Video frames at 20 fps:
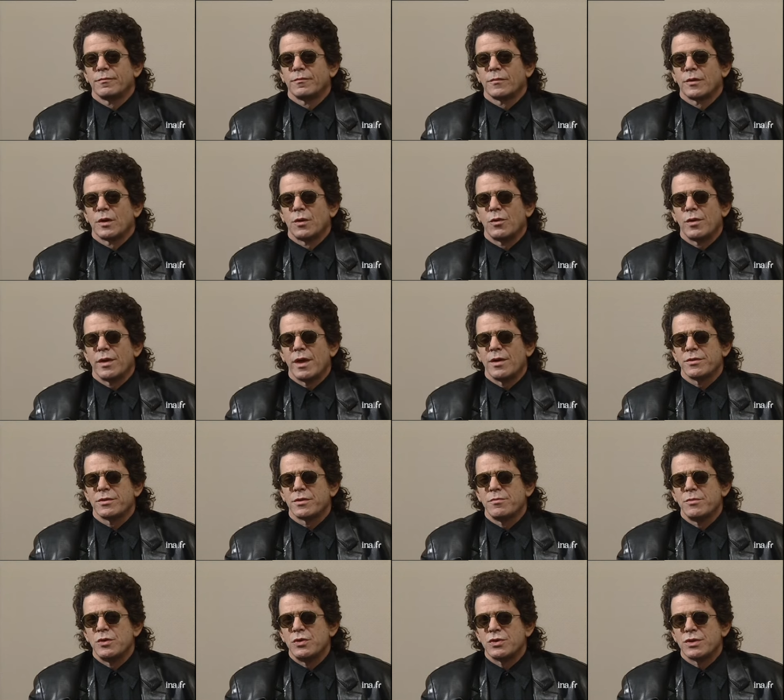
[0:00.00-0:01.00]
Without the
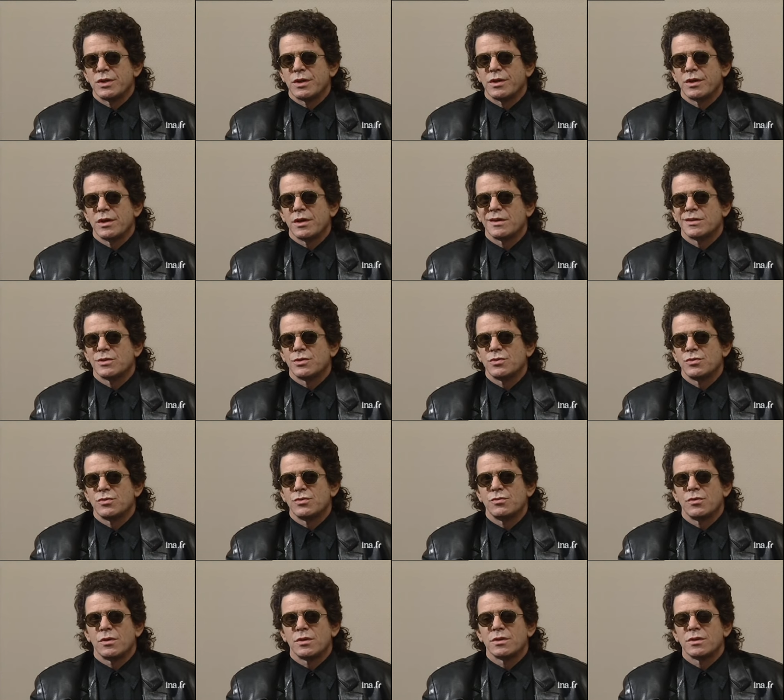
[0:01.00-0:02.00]
music there
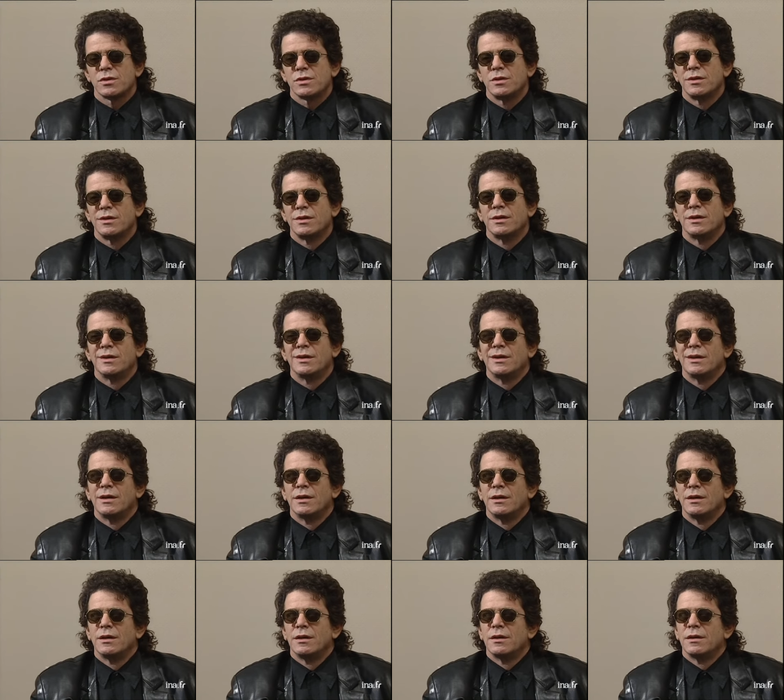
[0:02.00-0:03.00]
to
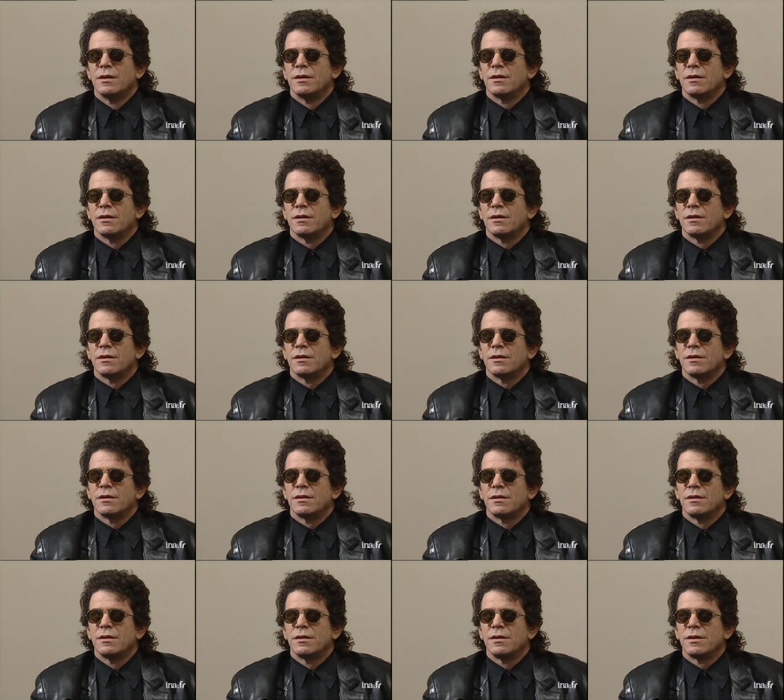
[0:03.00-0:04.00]
uh, uh,
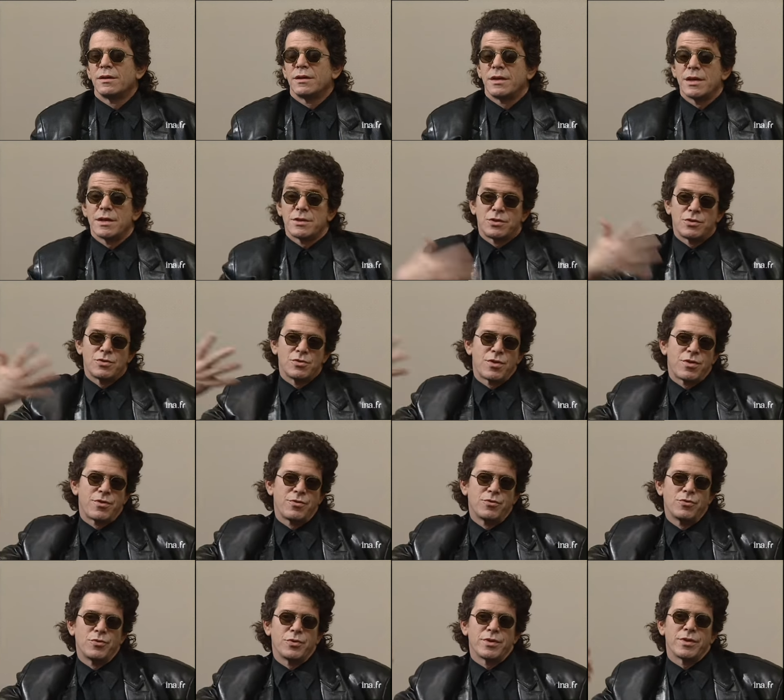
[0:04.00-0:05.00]
get you through
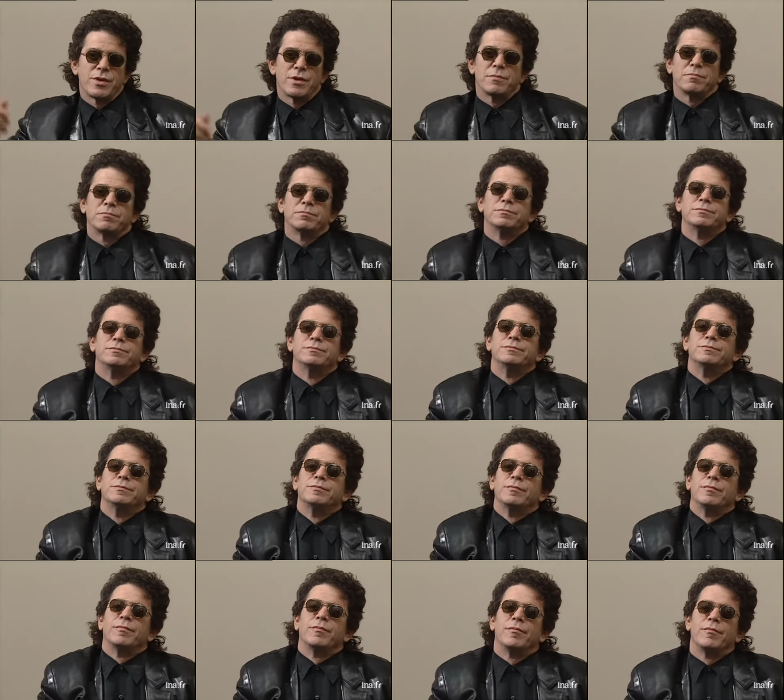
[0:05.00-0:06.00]
with them,
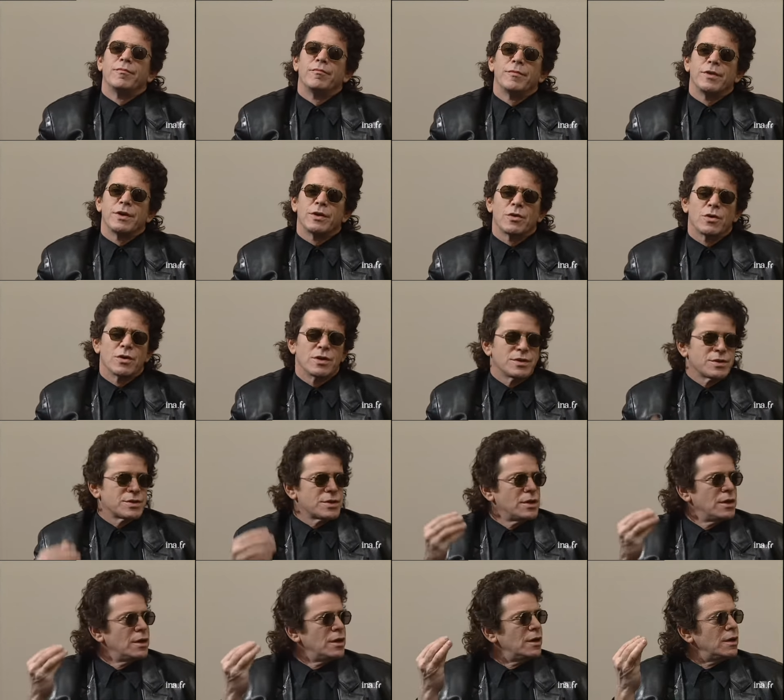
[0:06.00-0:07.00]
because
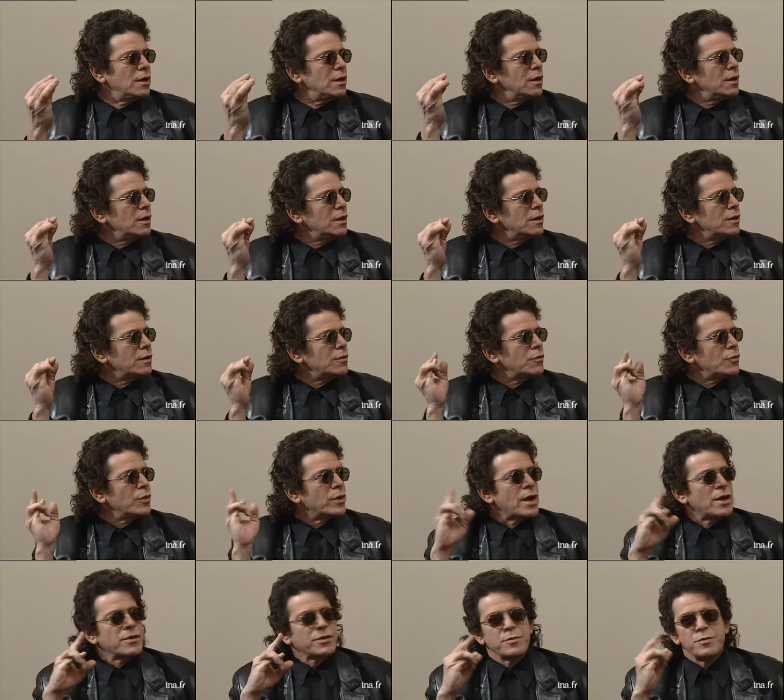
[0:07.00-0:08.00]

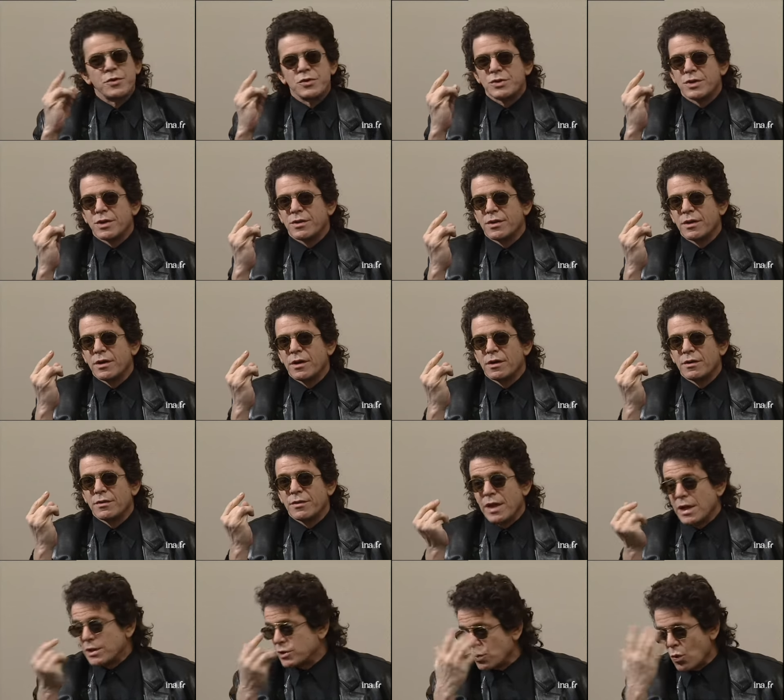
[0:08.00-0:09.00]
without the music there,
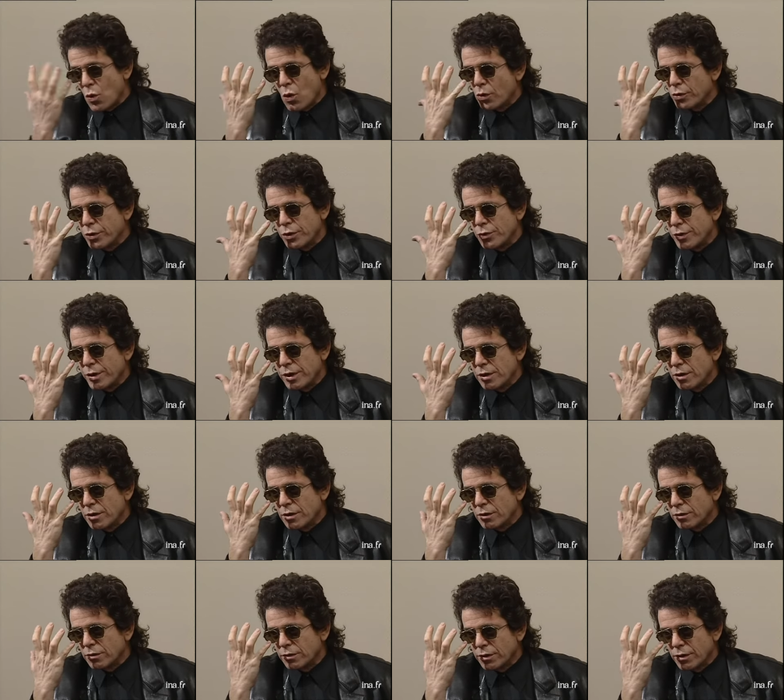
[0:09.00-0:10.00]
that's all you hear
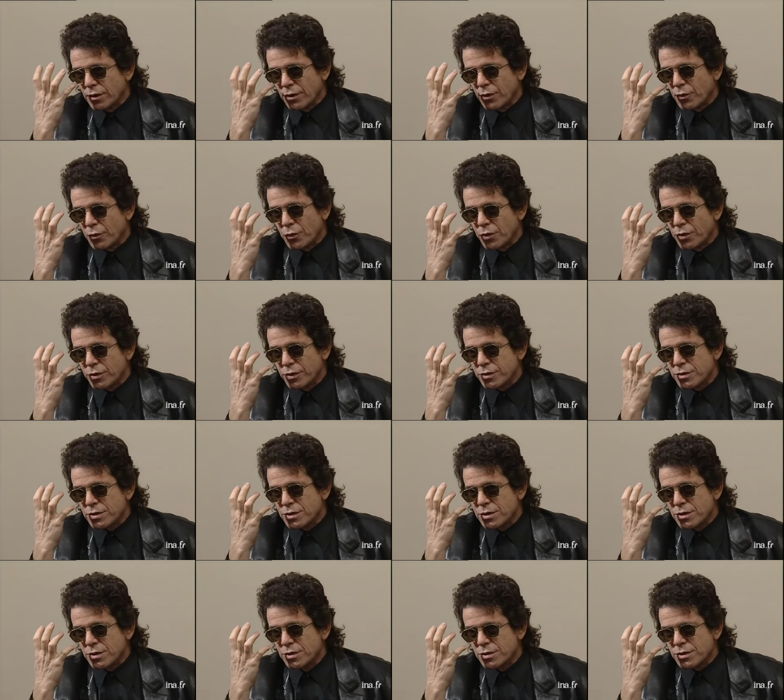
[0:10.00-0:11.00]
are the words,
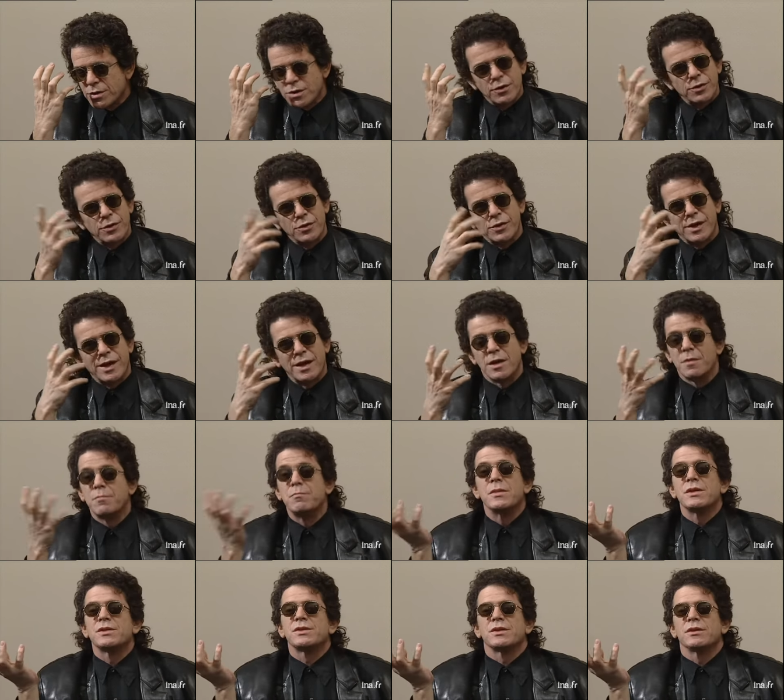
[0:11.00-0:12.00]
so you can't
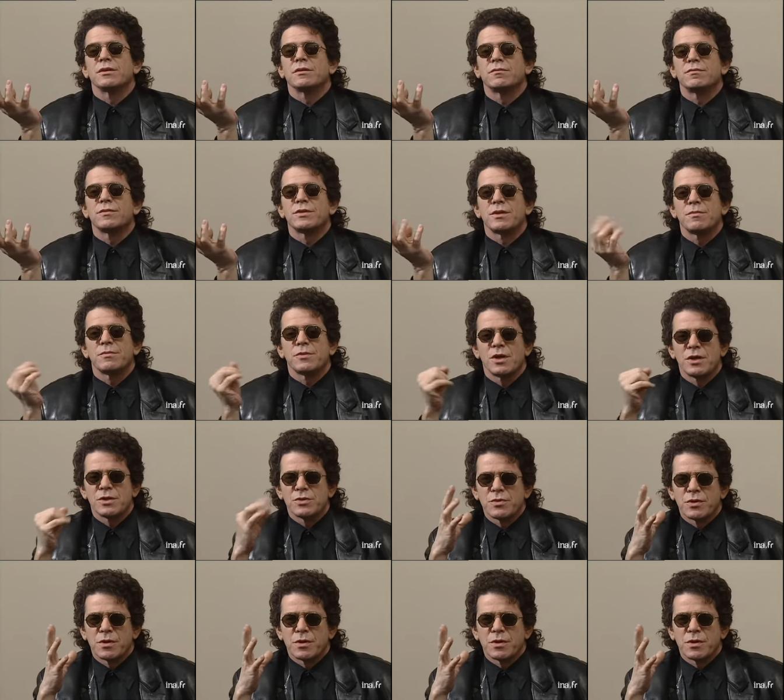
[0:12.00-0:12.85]
miss it. Sometimes with the